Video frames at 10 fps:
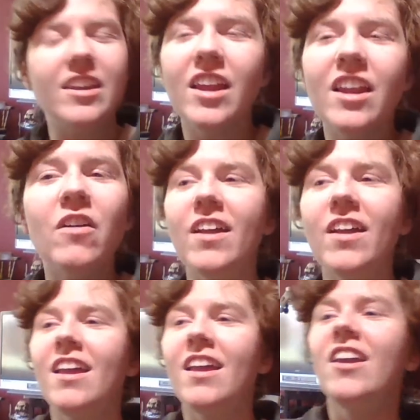You know,
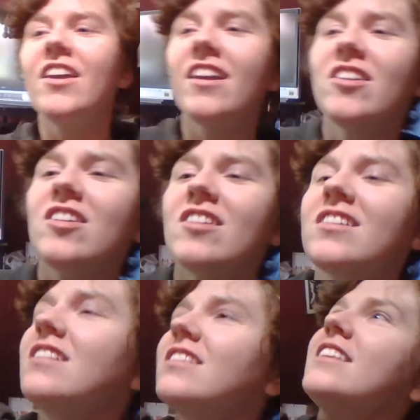it's just
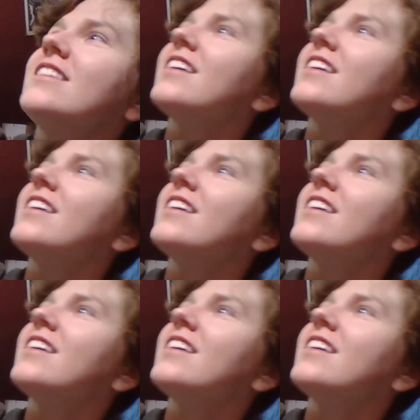gonna lead to